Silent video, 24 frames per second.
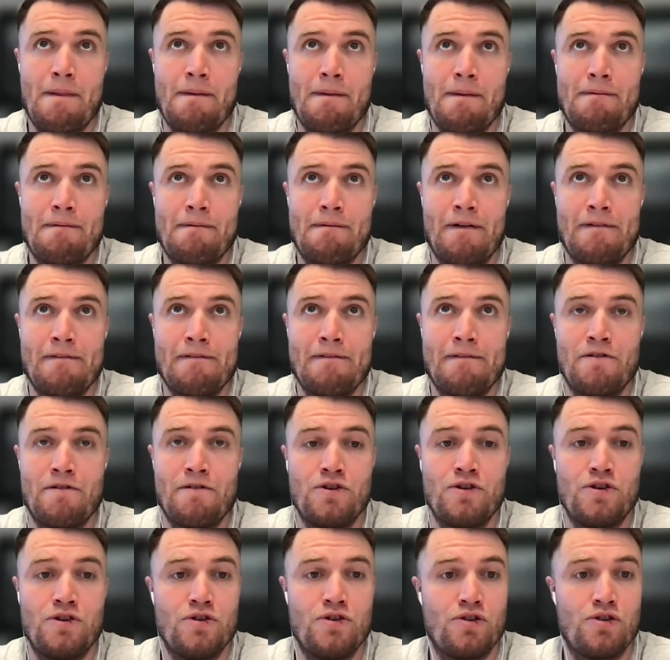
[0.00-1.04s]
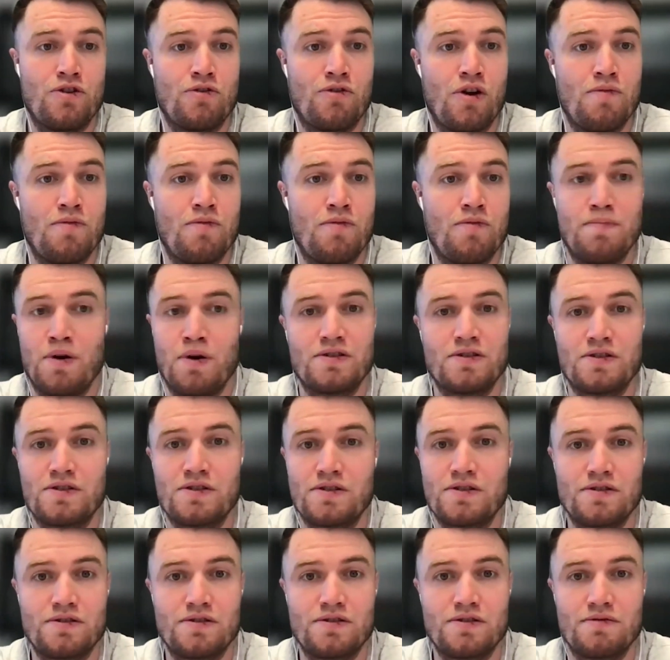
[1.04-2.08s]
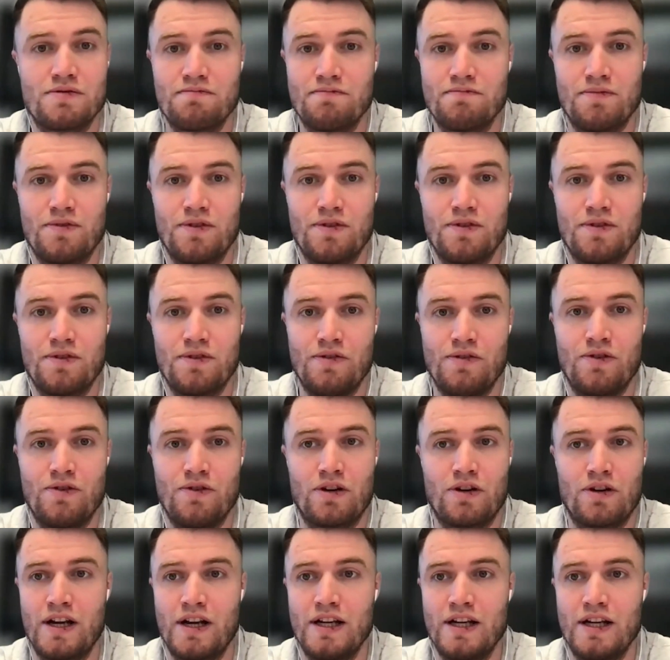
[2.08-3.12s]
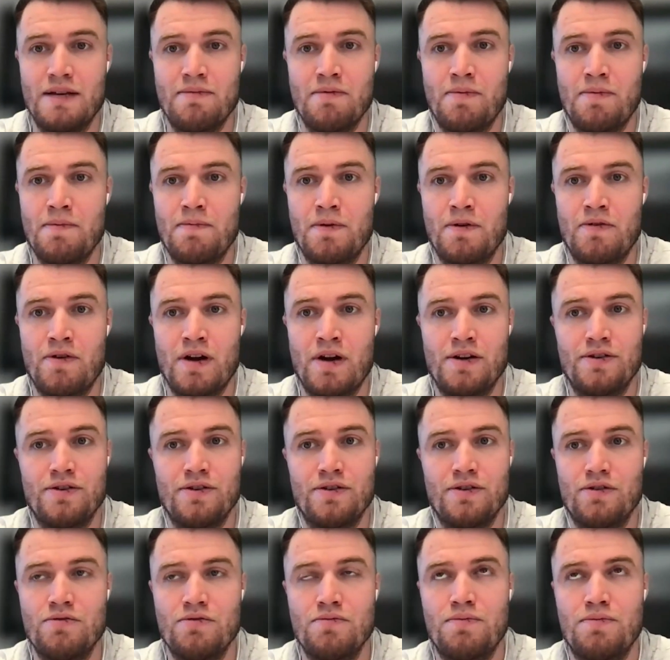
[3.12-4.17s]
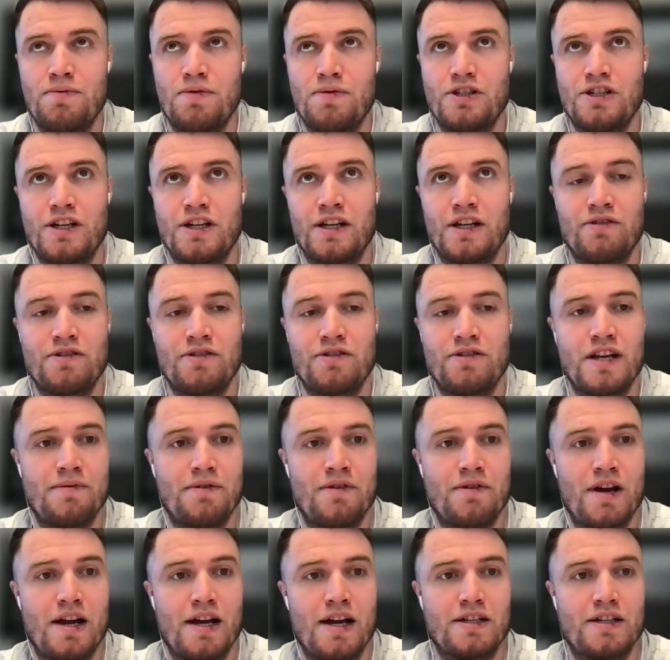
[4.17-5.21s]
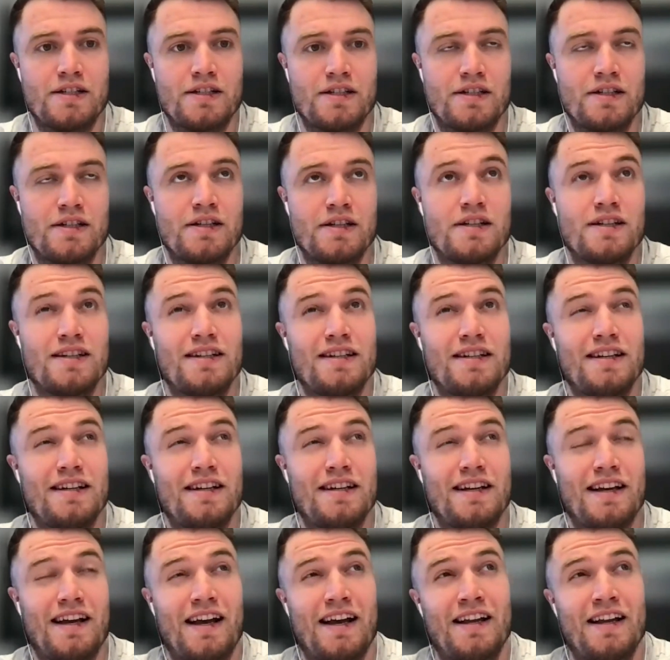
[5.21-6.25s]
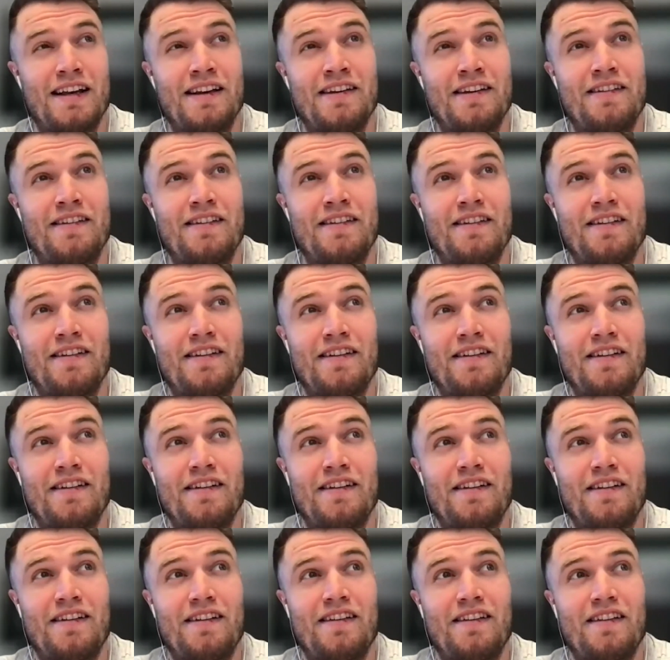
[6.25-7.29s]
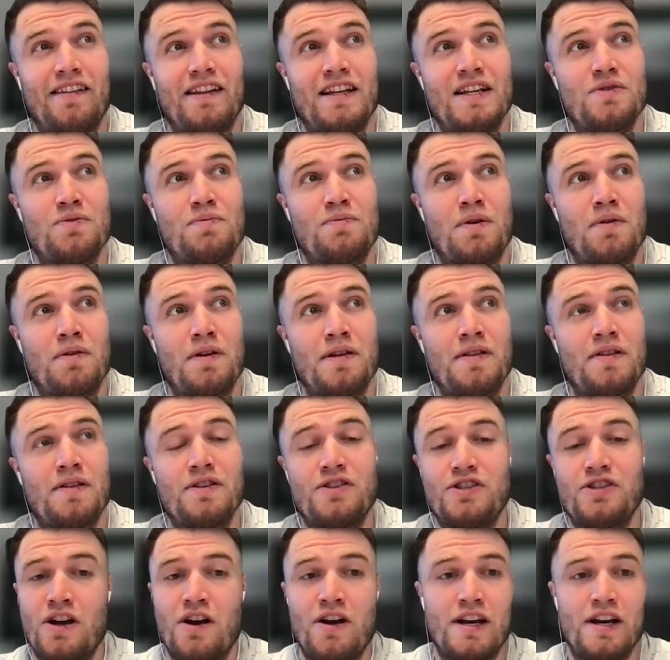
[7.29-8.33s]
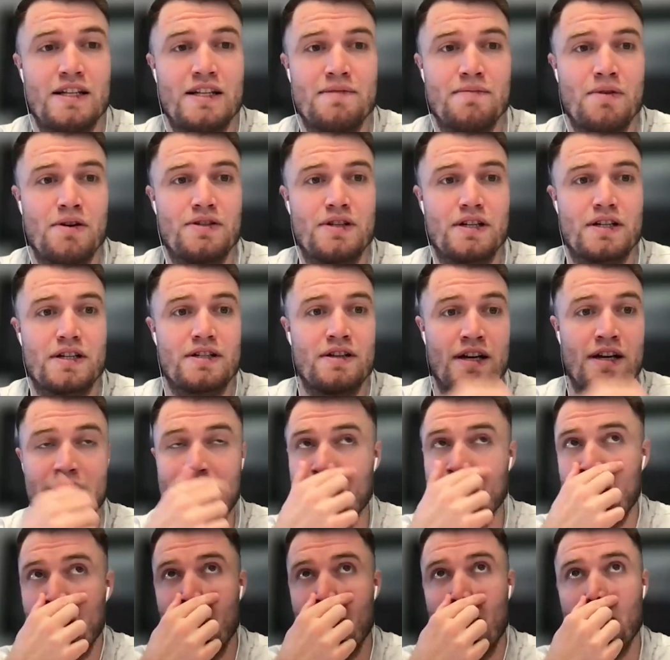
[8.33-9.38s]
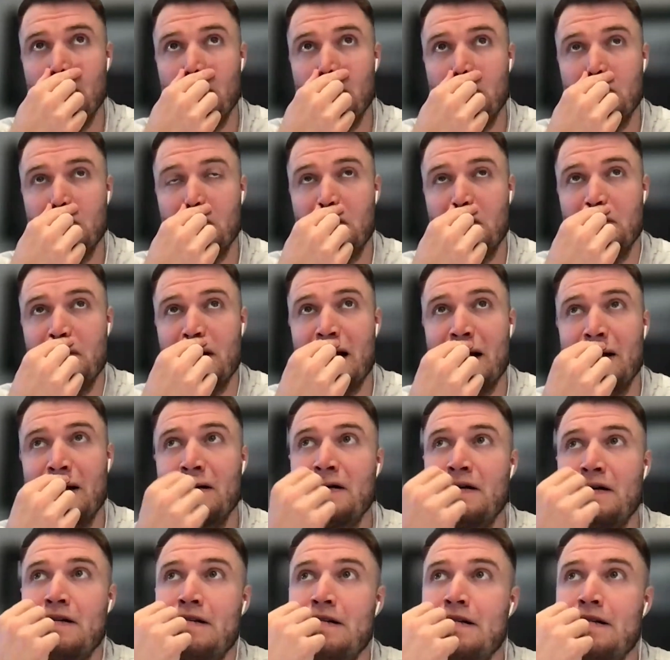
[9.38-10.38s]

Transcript: like you're your own boss. You've got a great team of people around you who are all pushing in the same direction. And these will probably, the journey is the most exciting bit I always talk about.